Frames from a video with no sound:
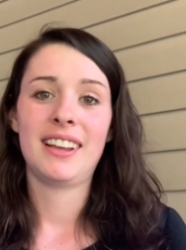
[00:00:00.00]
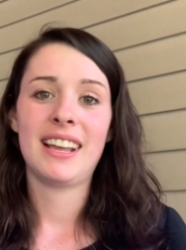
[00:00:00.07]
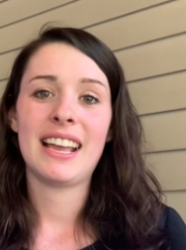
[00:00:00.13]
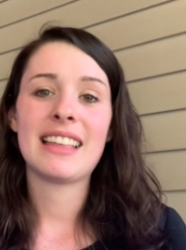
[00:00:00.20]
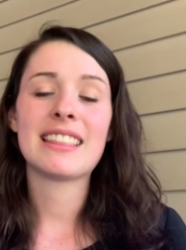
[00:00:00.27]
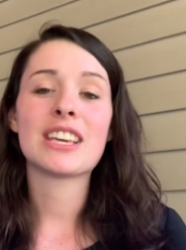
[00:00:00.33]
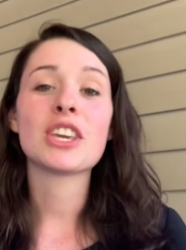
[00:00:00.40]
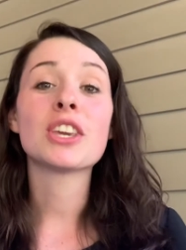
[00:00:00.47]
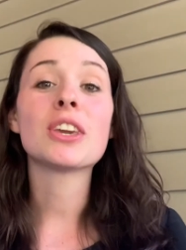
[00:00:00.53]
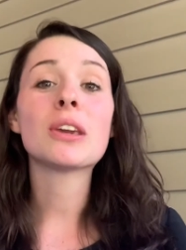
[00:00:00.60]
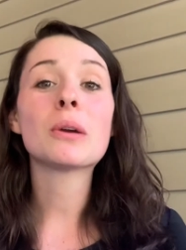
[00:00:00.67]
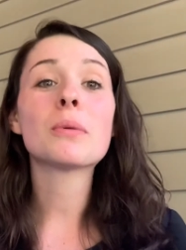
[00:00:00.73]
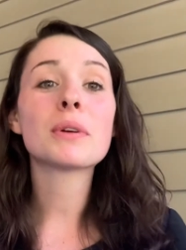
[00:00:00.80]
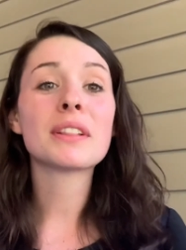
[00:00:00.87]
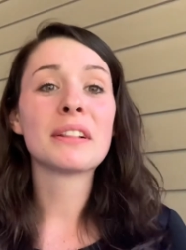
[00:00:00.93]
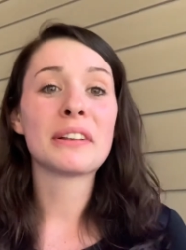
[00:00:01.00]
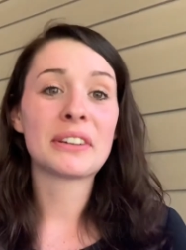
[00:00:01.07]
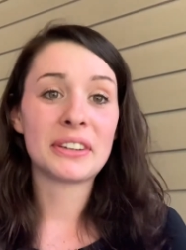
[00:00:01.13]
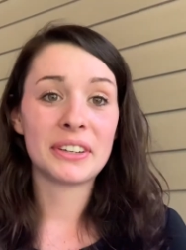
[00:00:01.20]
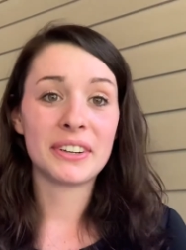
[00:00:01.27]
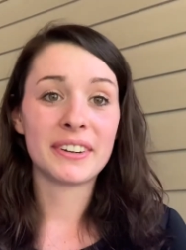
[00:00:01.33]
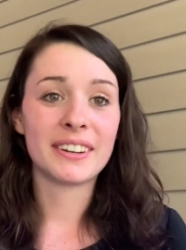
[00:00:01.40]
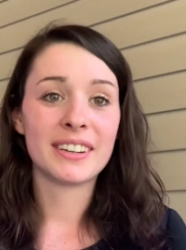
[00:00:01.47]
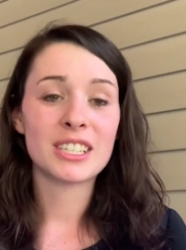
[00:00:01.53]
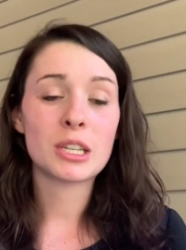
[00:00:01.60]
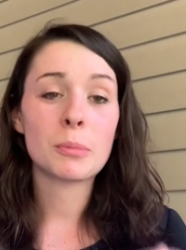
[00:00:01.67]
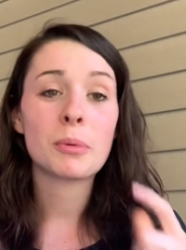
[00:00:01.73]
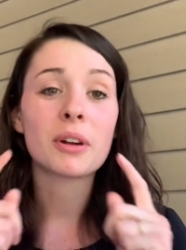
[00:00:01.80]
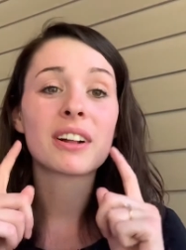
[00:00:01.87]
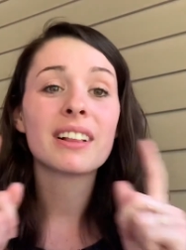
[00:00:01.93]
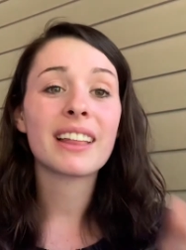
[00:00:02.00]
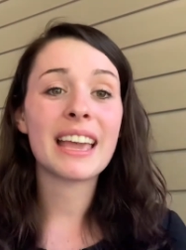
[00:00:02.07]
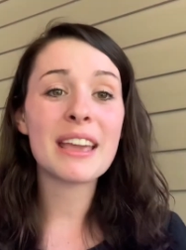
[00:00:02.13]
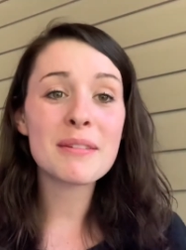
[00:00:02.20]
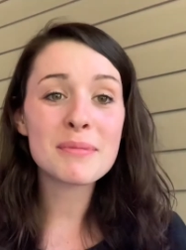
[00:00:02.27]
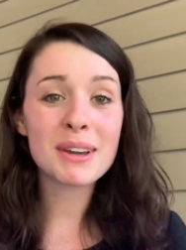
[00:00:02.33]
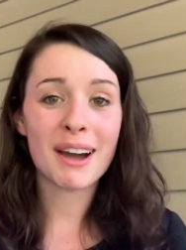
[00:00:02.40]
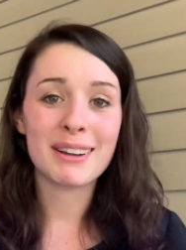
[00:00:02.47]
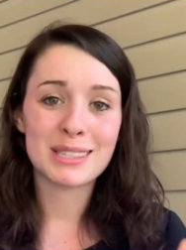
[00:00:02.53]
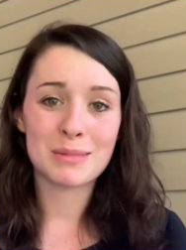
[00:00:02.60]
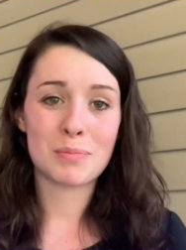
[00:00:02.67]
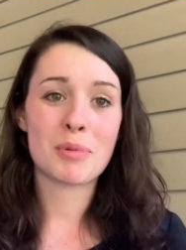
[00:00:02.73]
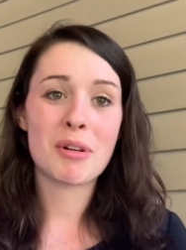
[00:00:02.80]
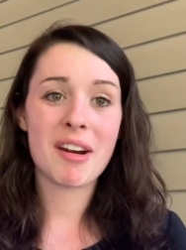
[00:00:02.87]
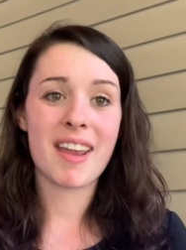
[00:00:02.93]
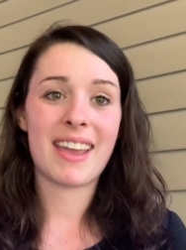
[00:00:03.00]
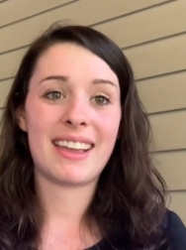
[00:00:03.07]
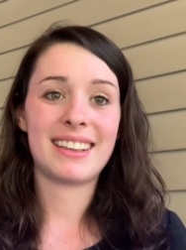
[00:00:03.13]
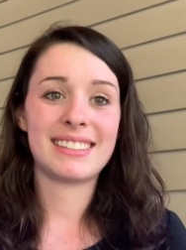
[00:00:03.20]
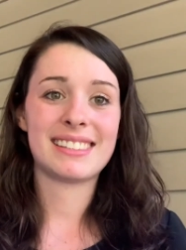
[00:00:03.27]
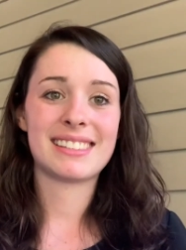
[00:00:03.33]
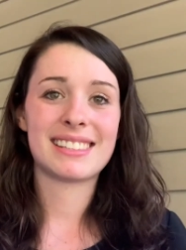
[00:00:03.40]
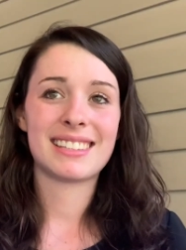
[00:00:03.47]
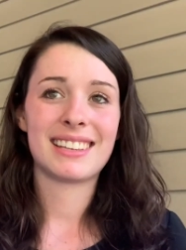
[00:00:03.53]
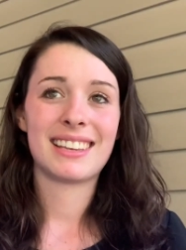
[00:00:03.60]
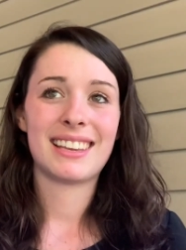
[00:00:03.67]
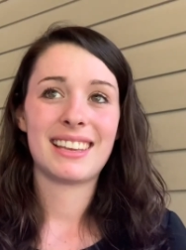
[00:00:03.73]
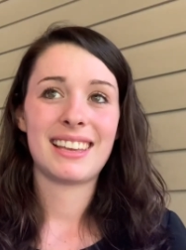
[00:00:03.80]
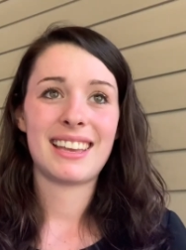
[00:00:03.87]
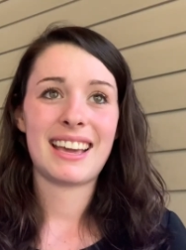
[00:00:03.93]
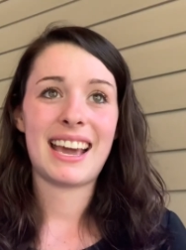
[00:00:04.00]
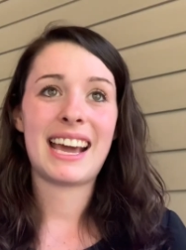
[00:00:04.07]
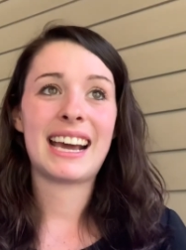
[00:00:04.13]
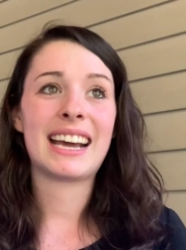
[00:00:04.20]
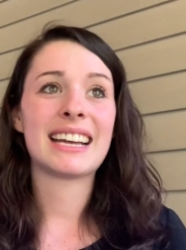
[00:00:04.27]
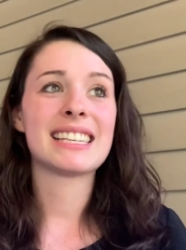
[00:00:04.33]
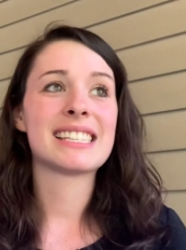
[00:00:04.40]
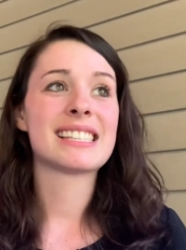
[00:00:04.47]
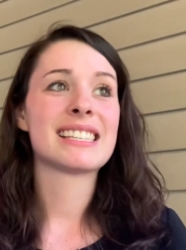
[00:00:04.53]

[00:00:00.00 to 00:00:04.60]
and that you would learn to proclaim God's praise as